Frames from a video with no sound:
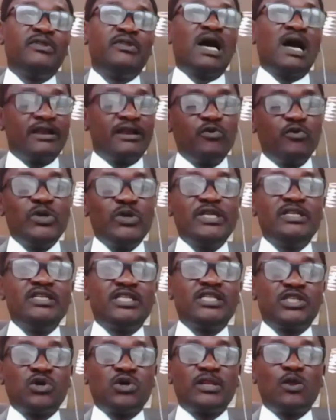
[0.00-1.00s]
I agree with the
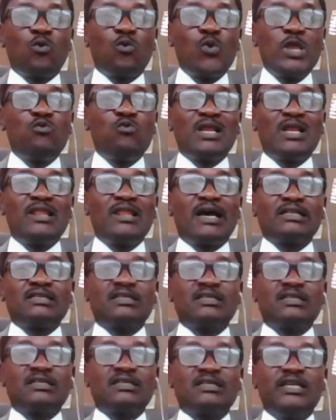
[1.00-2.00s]
decision in Wigwe that
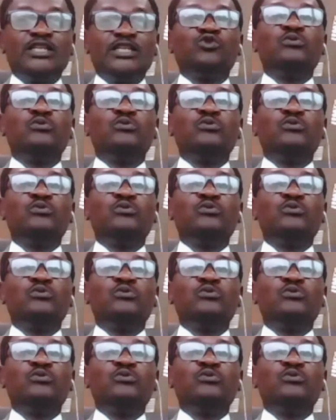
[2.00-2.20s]
it